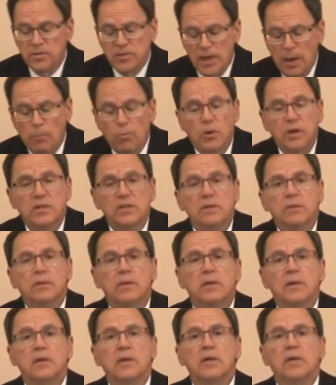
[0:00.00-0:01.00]
someone
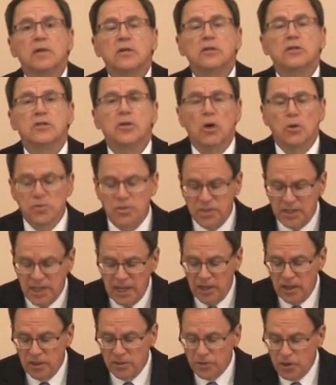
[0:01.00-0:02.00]
so
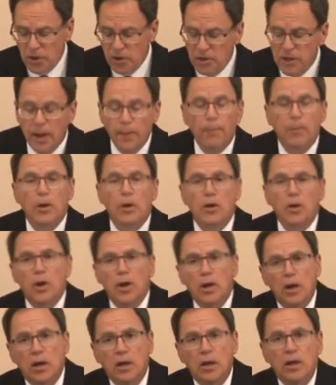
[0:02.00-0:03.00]
skilled turned up a
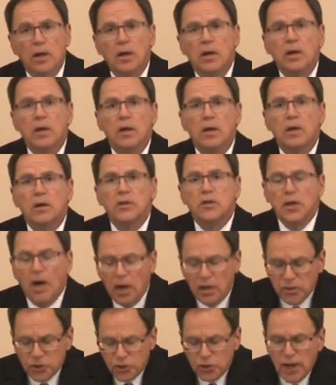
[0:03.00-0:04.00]
little
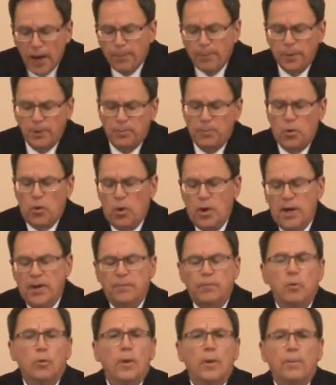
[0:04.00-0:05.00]
young shepherd boy
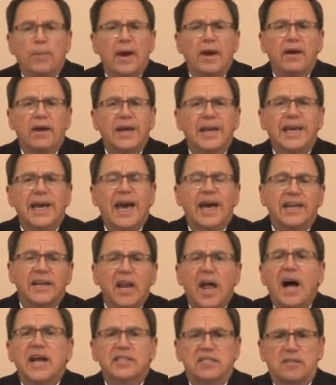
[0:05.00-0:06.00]
who apparently had
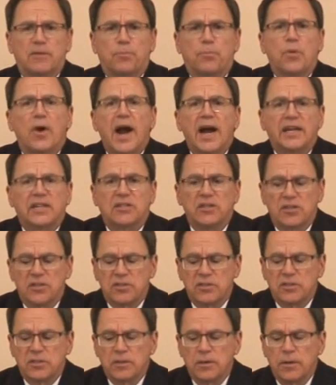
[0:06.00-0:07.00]
lots of
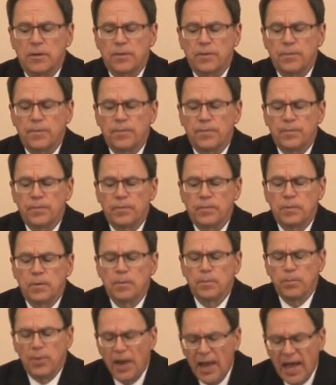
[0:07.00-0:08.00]
practice
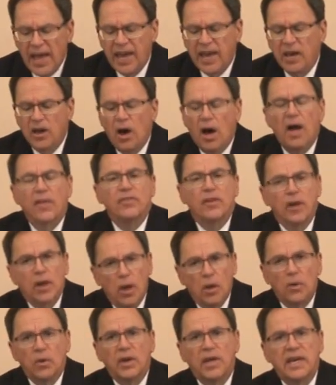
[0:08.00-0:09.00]
playing on the
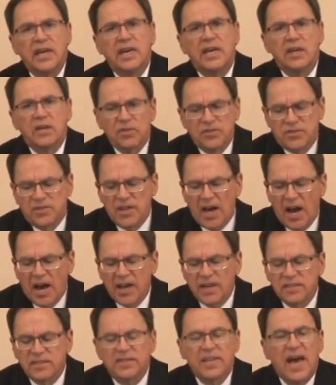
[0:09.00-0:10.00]
lonely
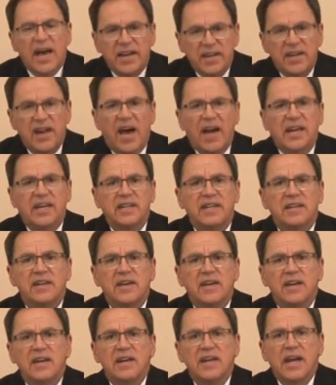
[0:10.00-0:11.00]
hillsides at night
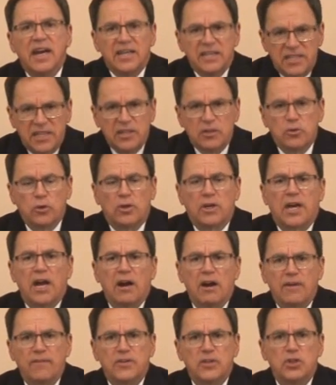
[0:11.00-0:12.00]
as he took
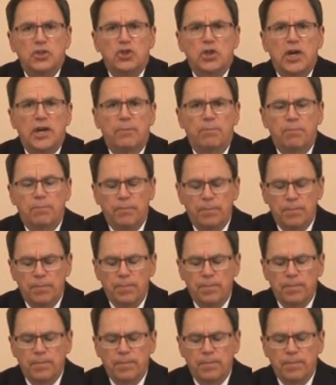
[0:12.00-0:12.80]
care of his sheep.